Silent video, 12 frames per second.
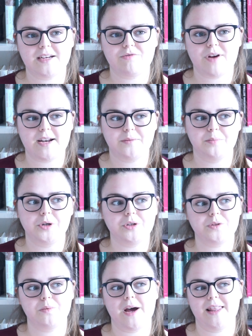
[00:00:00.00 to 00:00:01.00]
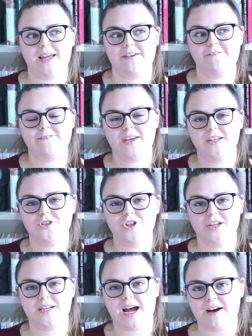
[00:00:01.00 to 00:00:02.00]
I'd read books where they
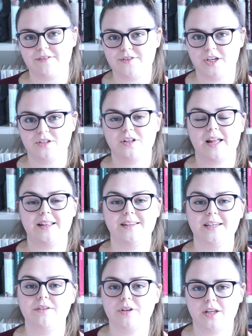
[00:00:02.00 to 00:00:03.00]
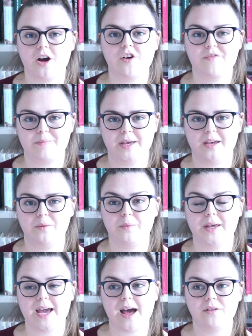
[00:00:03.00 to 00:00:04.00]
featured after. So like Leah on the Offbeat,
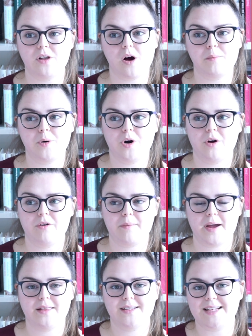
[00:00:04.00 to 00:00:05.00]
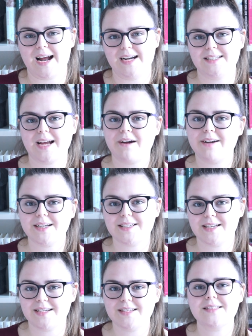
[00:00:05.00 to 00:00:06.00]
we get a lot more about the side
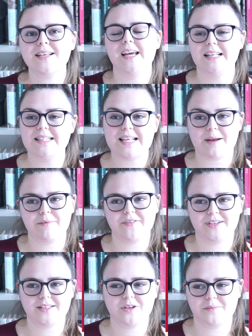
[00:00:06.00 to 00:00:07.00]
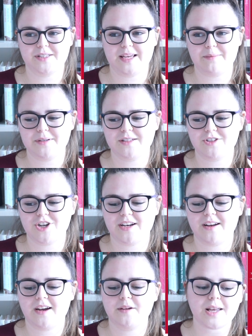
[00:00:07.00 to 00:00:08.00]
characters in Simon vs. Homo Sapiens
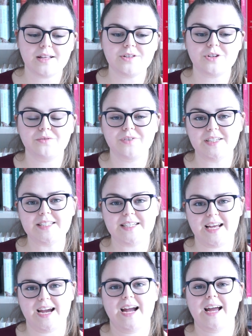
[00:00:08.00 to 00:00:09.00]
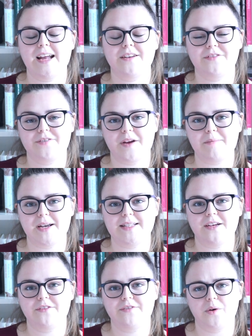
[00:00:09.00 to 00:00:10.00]
Agenda. And so reading it, I kind of found
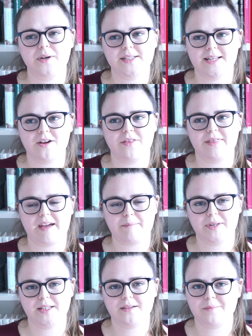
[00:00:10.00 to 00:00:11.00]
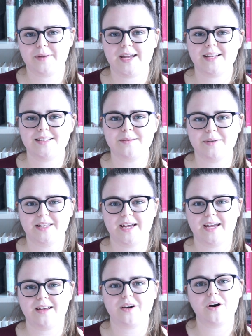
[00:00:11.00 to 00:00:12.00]
myself focusing on them a little bit to be
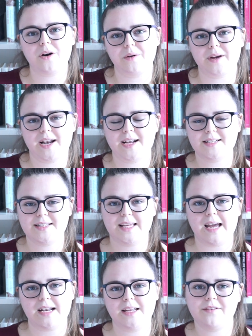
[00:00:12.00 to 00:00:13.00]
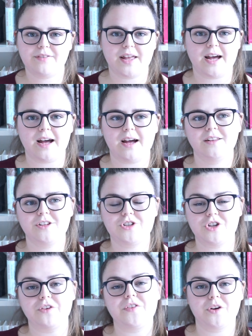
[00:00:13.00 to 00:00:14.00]
like, oh, can I see any of that, the
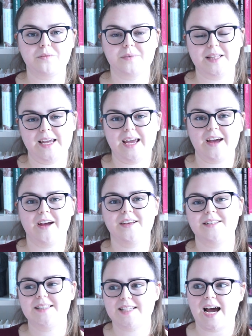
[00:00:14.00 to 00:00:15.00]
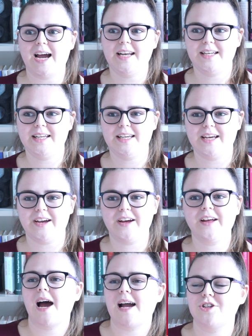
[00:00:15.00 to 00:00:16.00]
stuff that comes later starting
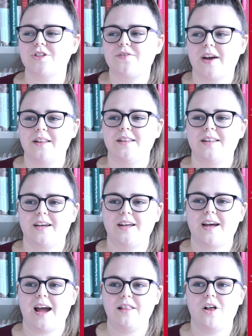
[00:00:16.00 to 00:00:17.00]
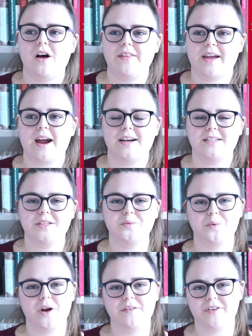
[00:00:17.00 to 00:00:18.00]
here? I just found that a lot of the characters
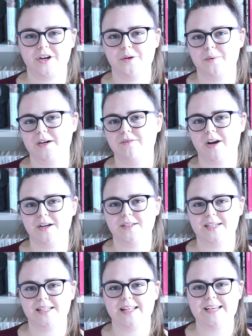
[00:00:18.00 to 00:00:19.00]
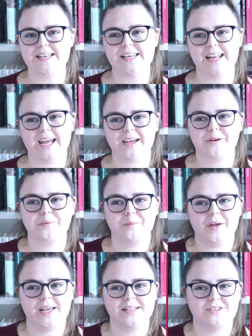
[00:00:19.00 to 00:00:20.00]
weren't very well rounded. Like Nick
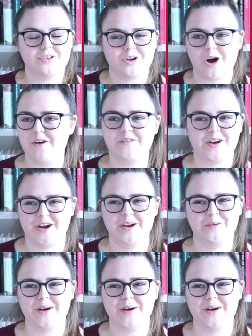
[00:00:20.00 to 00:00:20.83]
is not a very